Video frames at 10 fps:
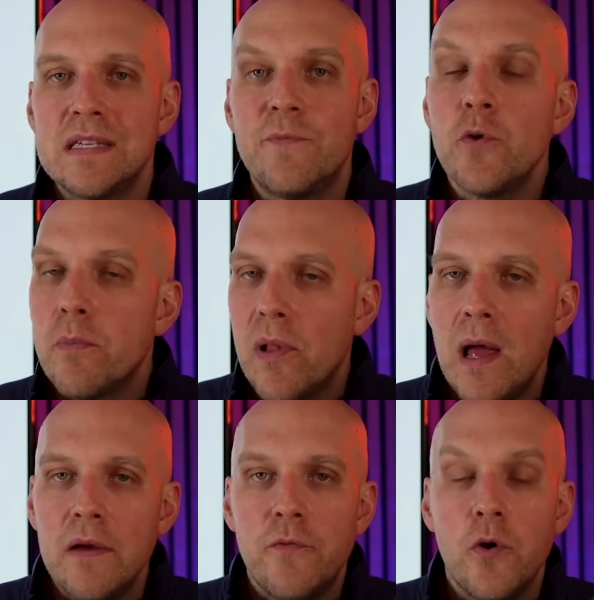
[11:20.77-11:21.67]
you're
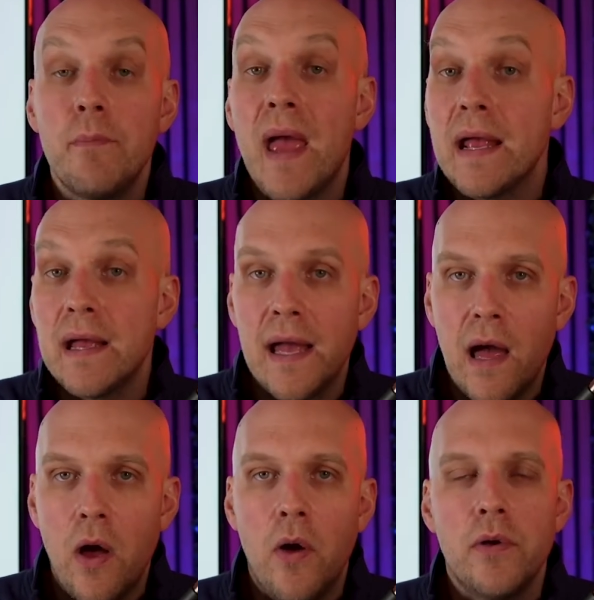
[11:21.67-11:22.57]
applying for a bank
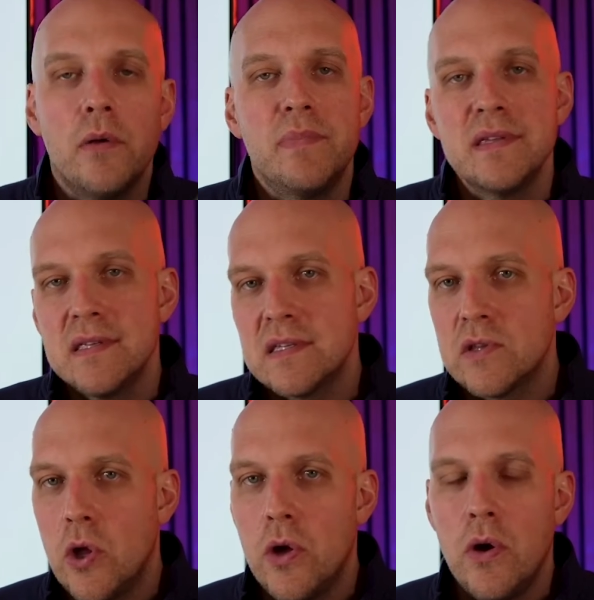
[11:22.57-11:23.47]
account, a business
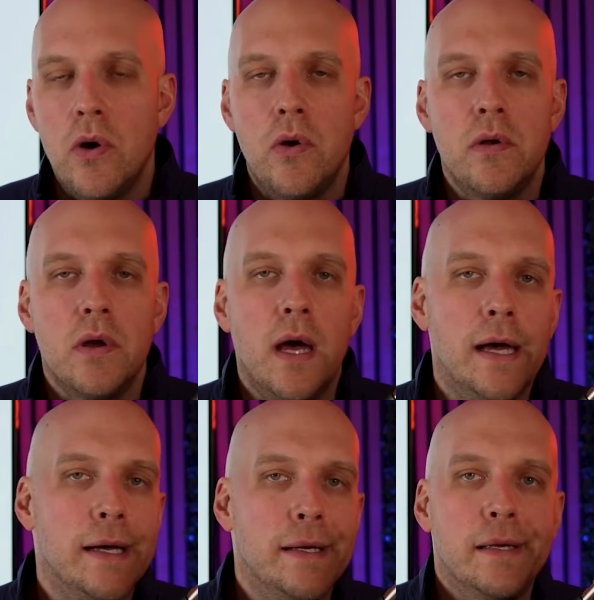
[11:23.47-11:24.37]
loan,
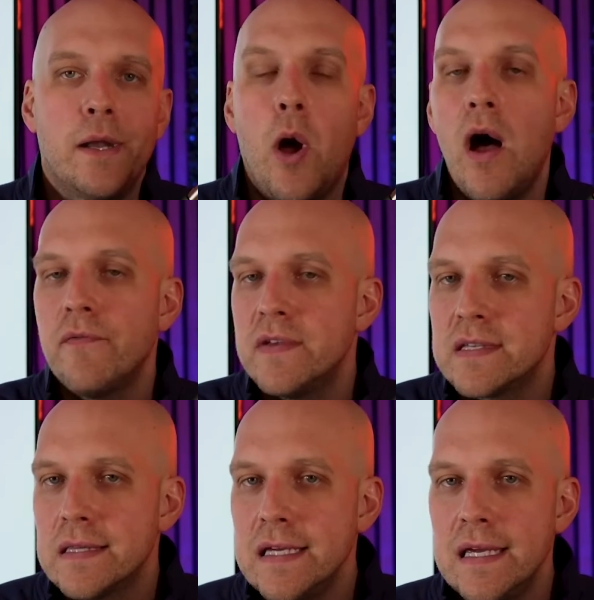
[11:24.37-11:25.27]
an office
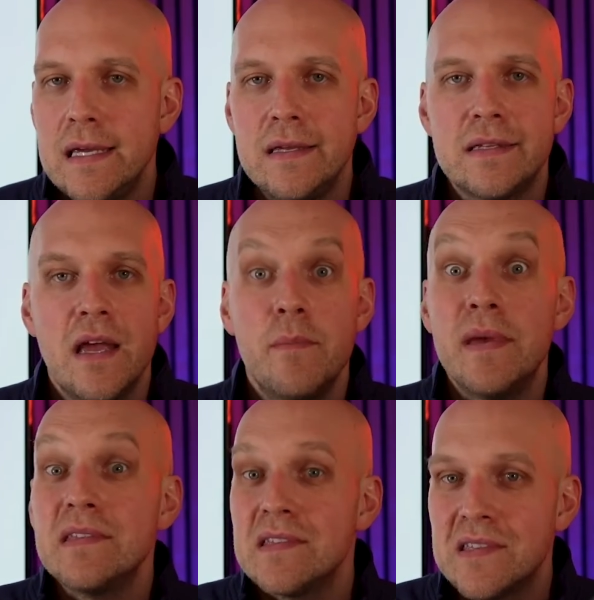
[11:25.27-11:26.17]
lease,
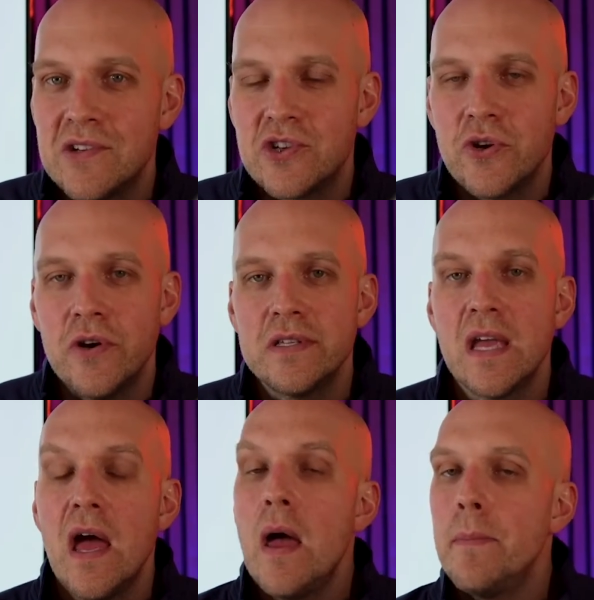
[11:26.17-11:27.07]
business insurance,
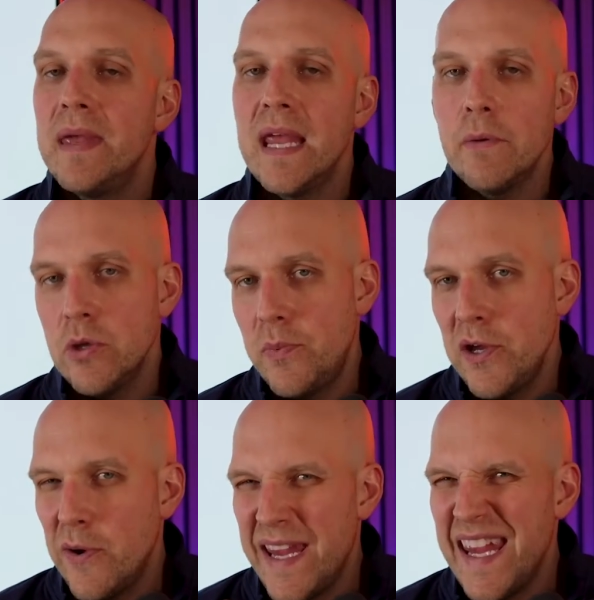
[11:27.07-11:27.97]
being able to put
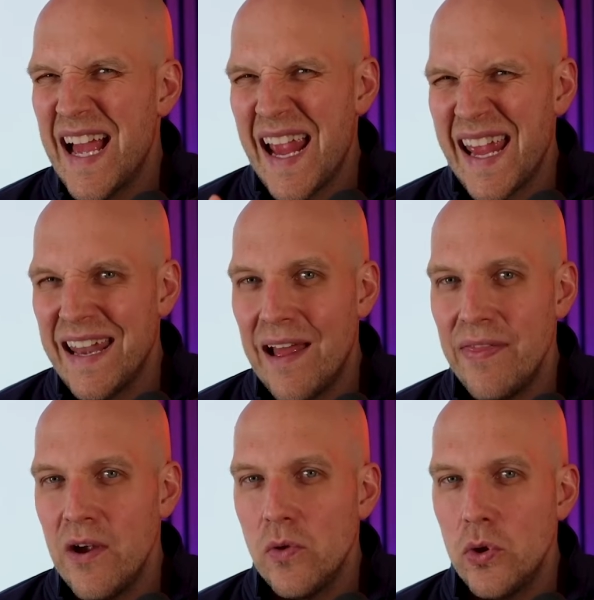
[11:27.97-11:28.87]
your EIN on
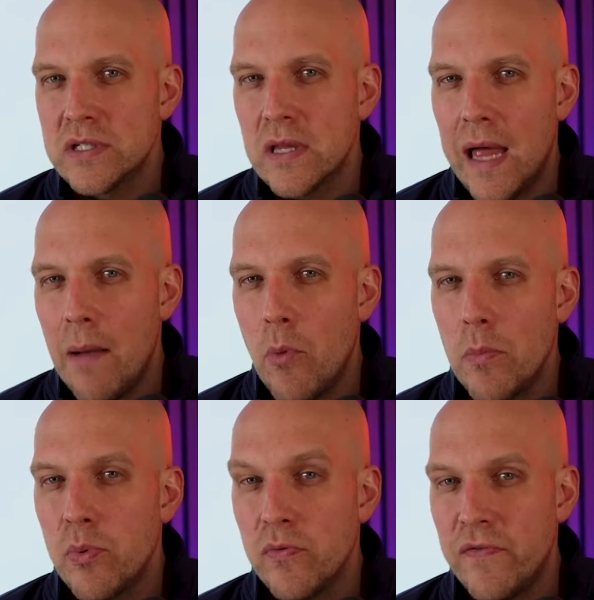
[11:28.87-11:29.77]
there looks a lot more
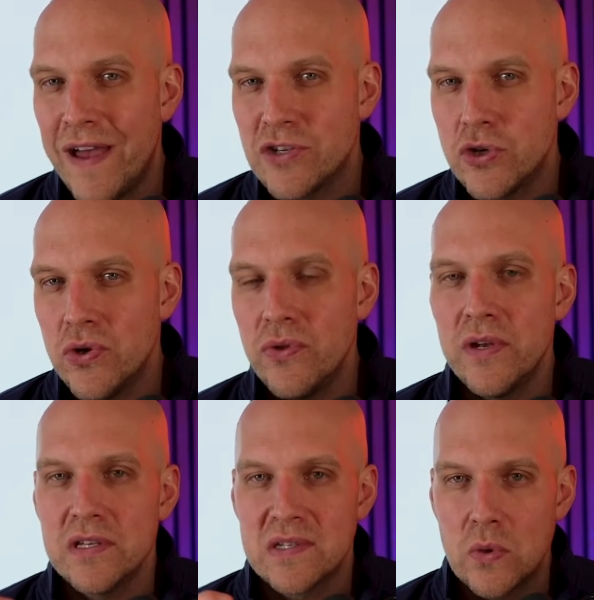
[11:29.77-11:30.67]
professional than
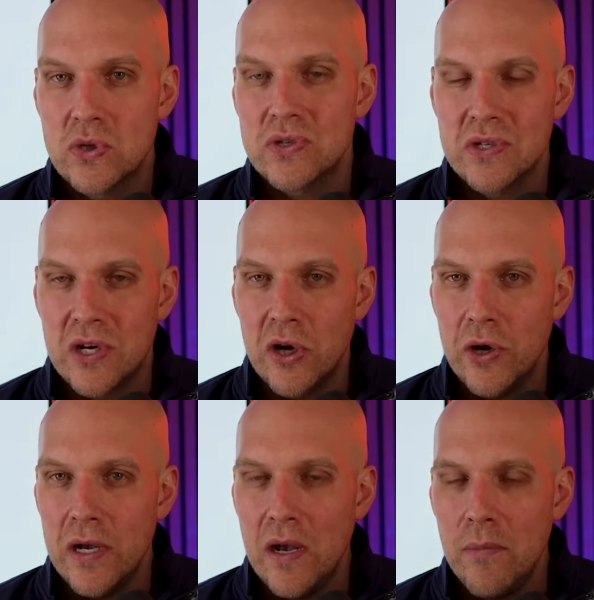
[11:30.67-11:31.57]
a social
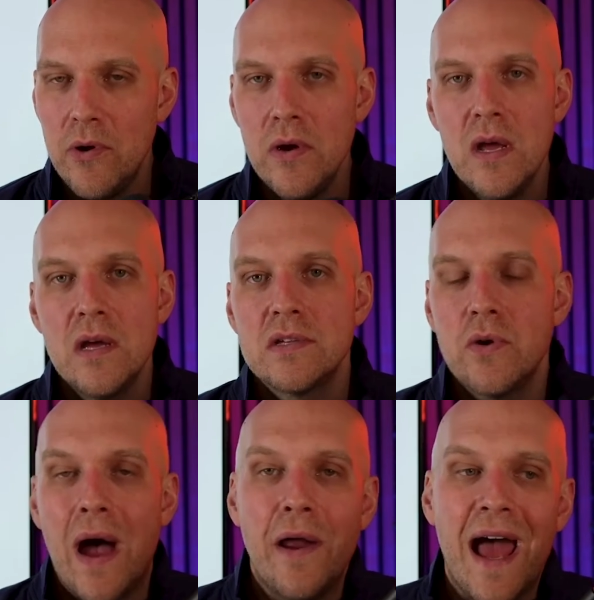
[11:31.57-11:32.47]
security number. So
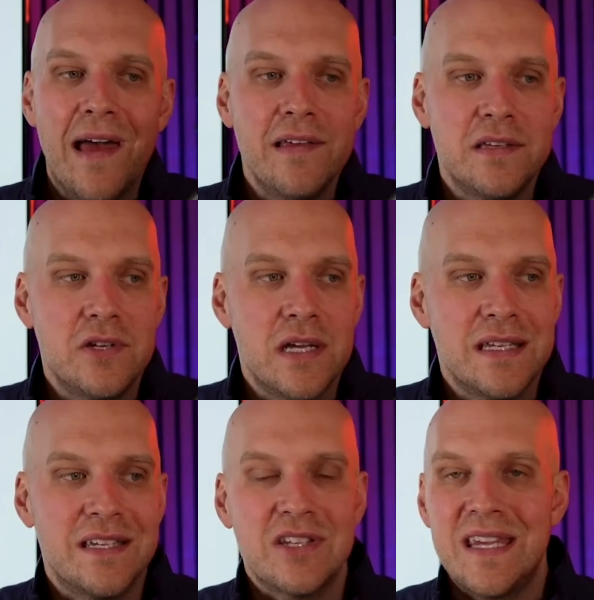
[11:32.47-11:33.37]
I'd highly suggest
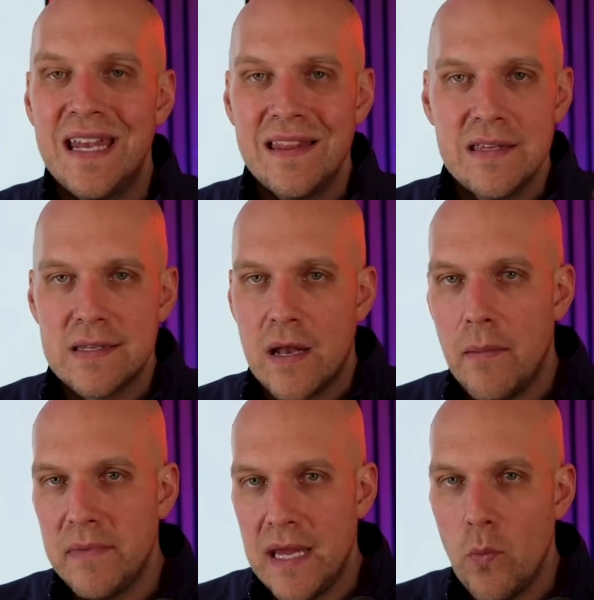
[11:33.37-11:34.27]
just getting this set
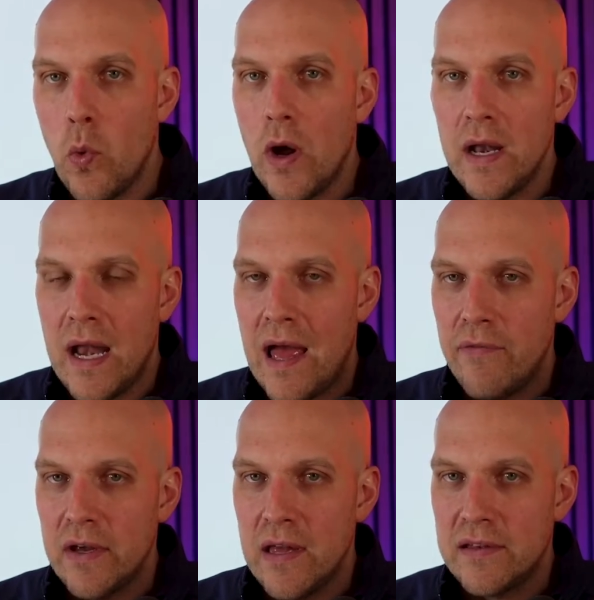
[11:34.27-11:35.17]
up day one and
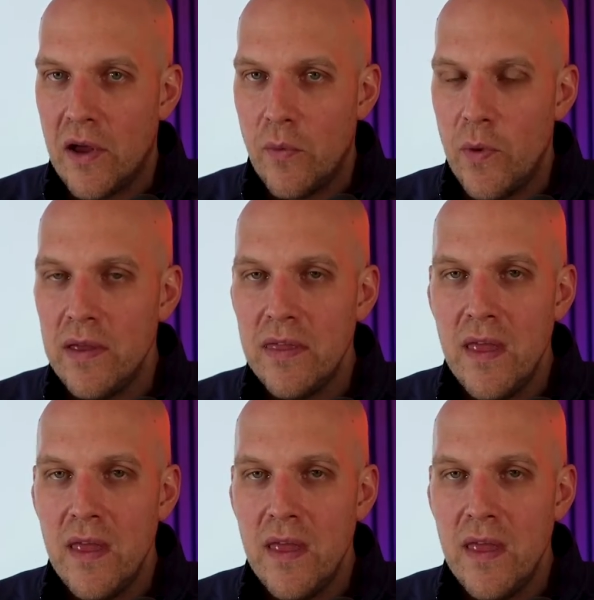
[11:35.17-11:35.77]
having that done with.